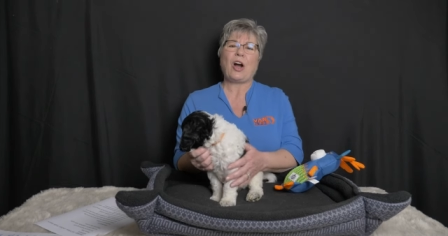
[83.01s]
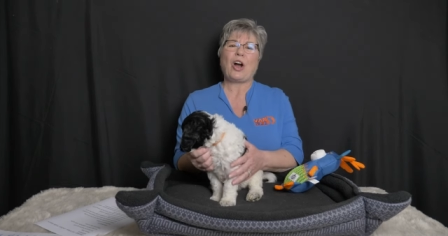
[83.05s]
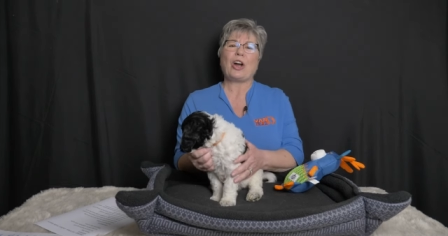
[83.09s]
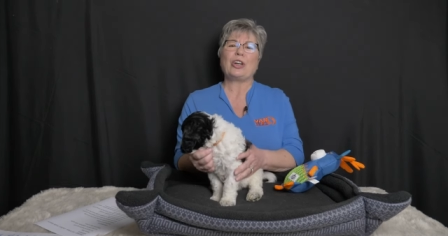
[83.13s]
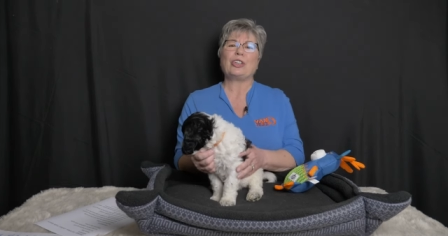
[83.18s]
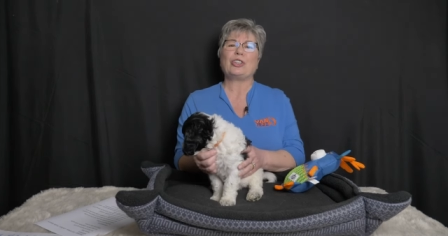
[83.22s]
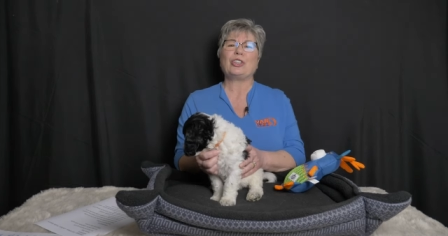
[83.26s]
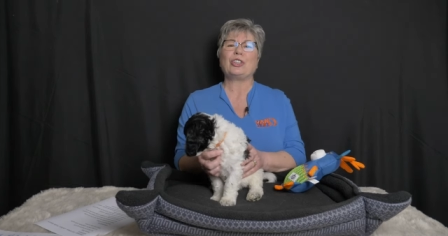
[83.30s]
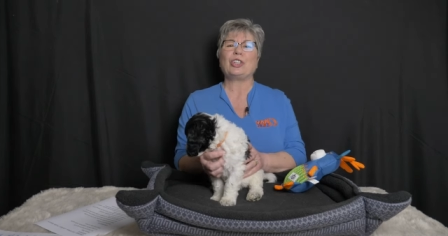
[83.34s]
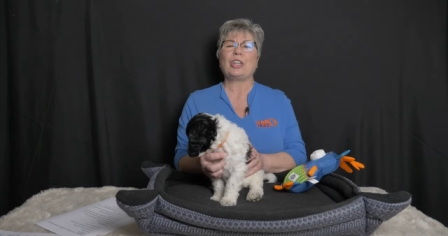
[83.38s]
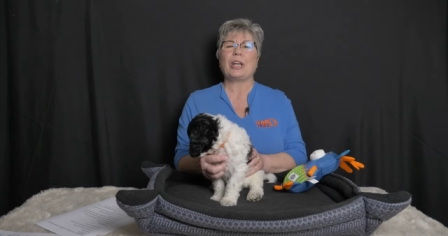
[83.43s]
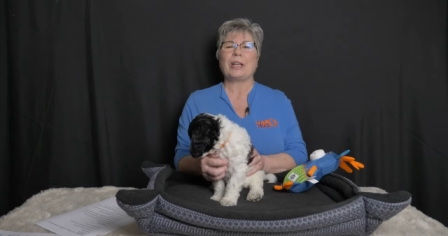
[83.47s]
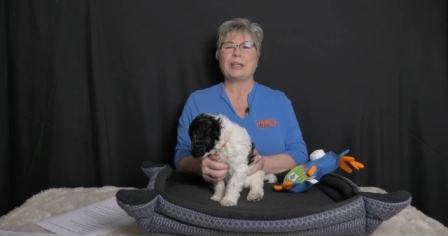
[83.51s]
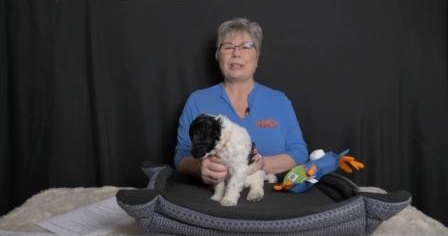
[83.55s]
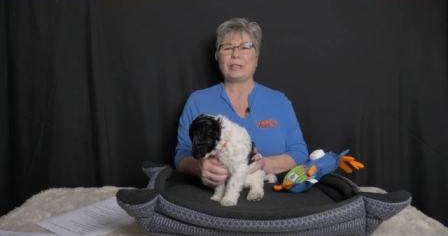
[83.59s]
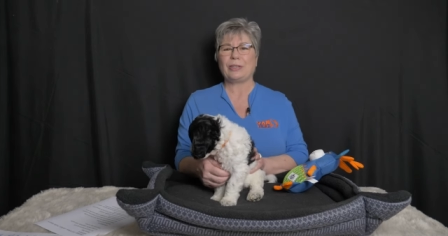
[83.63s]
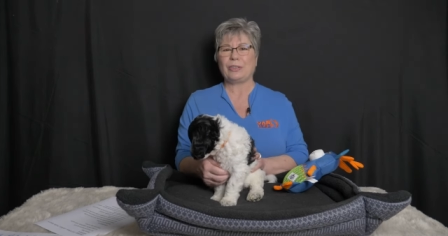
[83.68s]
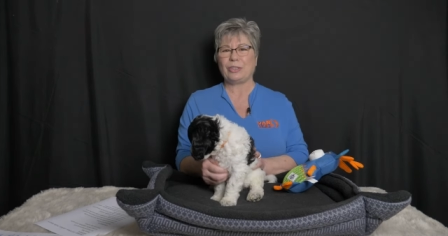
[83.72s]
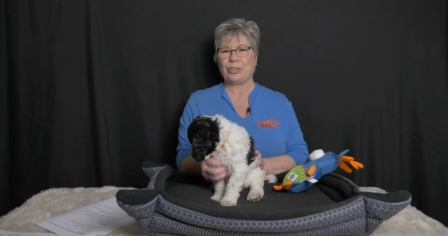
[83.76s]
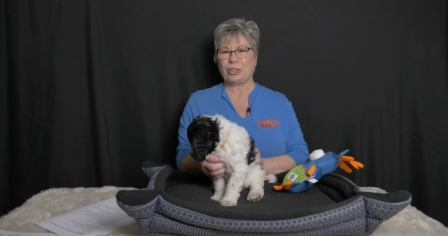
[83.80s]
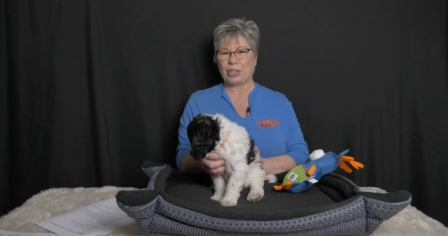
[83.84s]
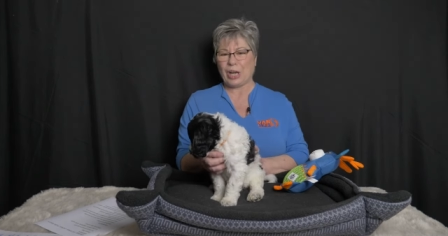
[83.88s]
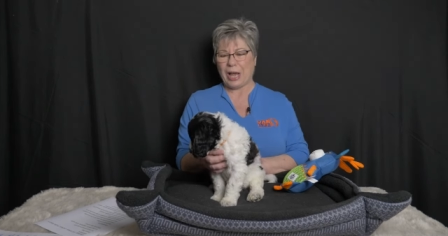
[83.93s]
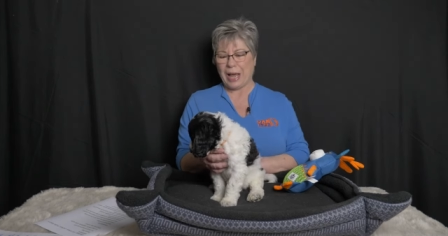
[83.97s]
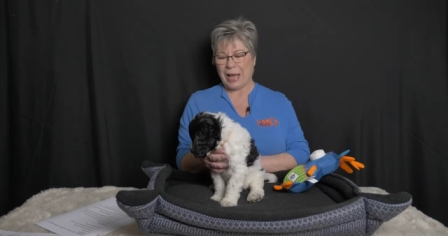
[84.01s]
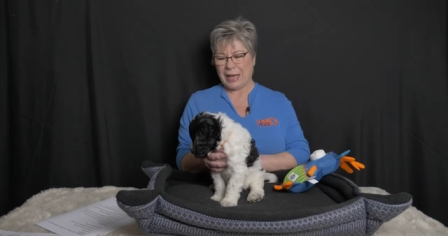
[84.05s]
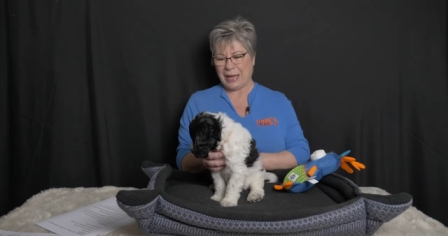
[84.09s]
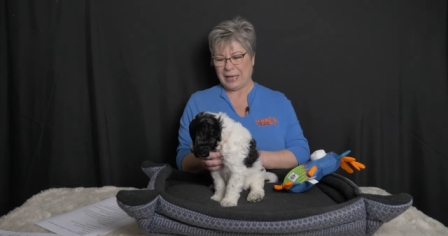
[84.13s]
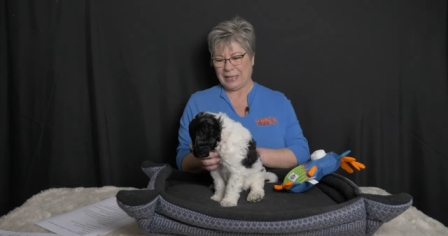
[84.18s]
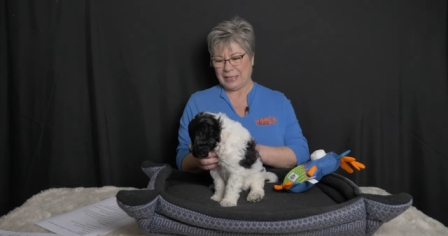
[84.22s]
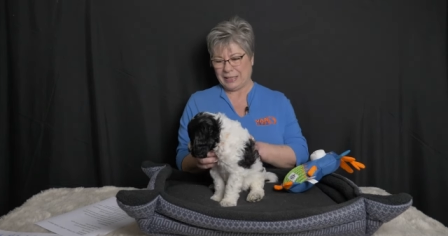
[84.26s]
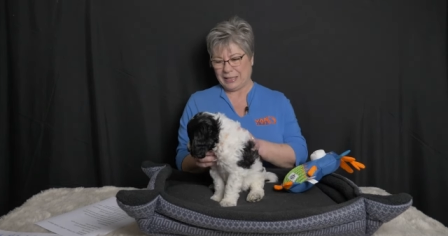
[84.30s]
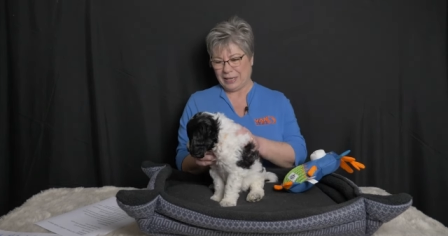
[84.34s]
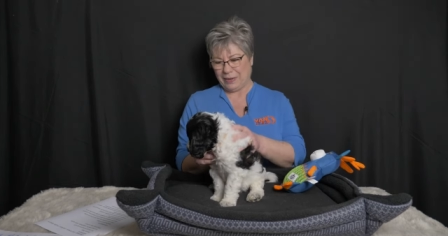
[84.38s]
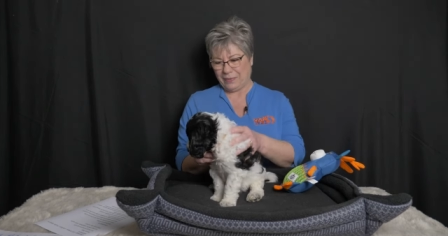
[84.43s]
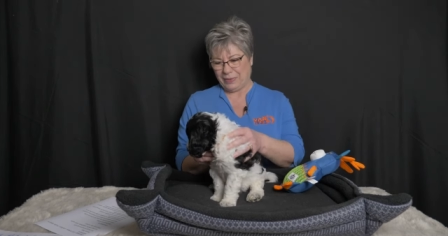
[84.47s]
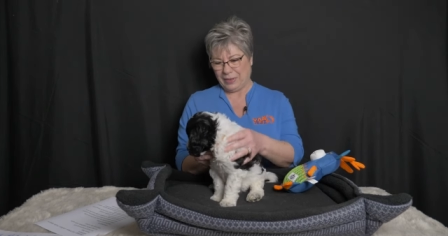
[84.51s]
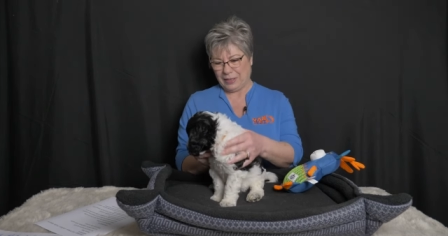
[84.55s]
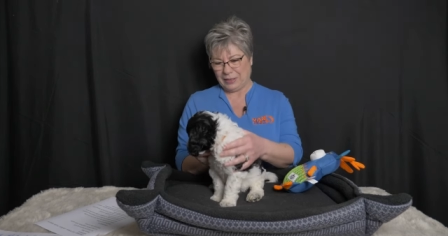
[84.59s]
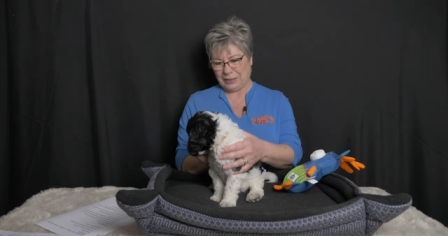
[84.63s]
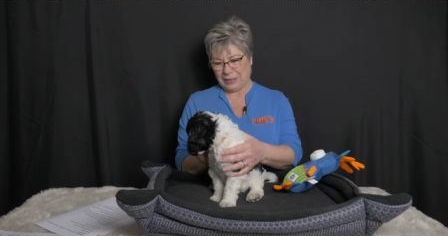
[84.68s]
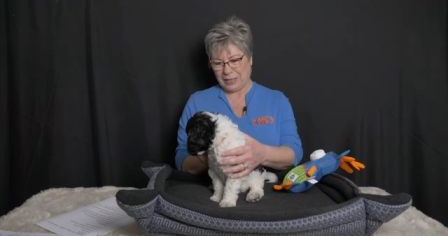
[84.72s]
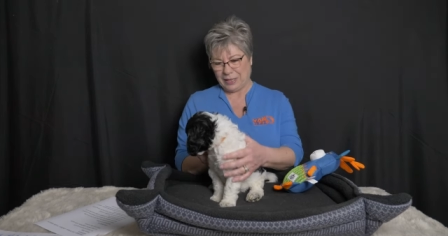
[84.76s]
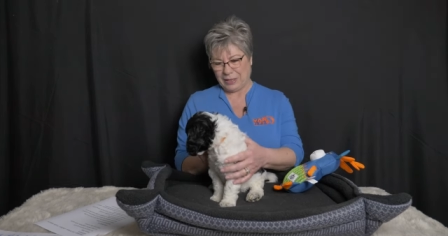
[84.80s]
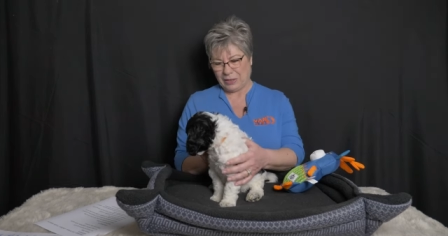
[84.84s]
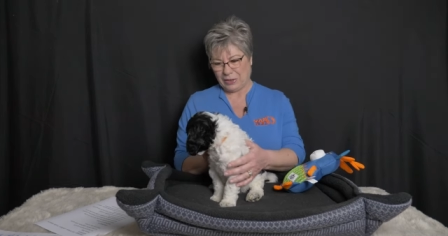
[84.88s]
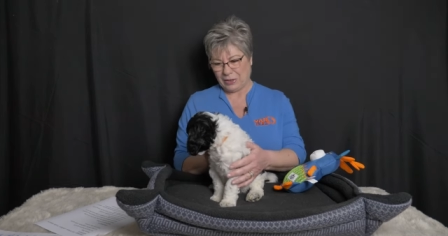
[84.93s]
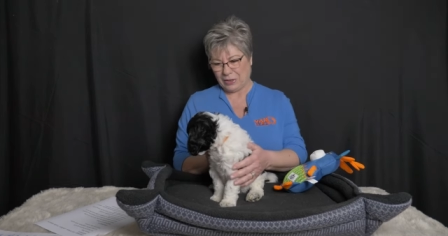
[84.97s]
our gentle giant of the
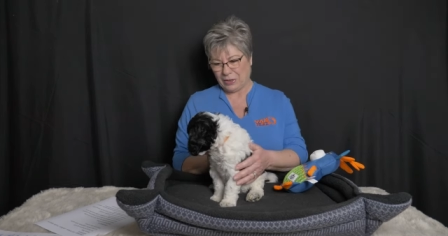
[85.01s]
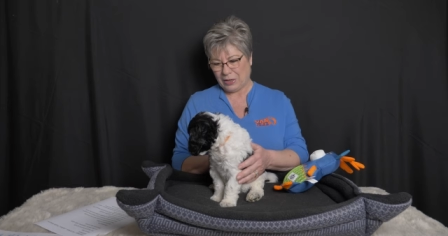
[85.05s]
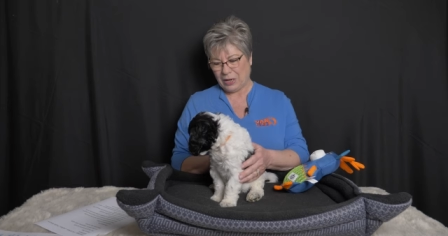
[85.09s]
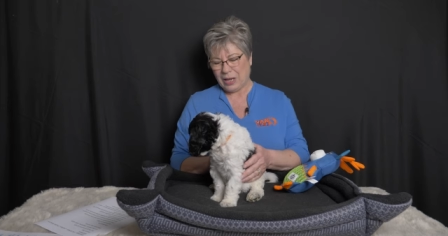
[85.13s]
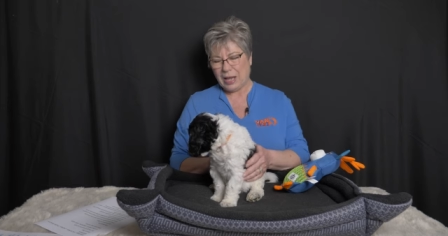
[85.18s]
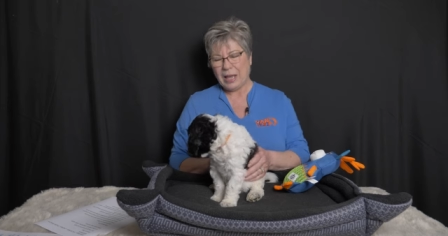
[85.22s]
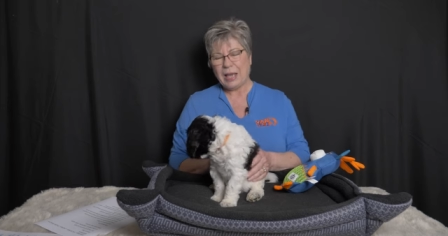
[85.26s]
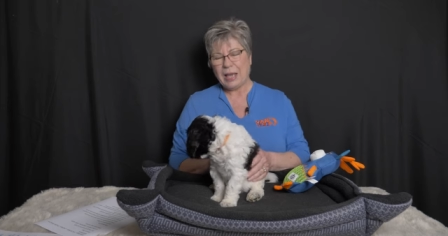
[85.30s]
litter.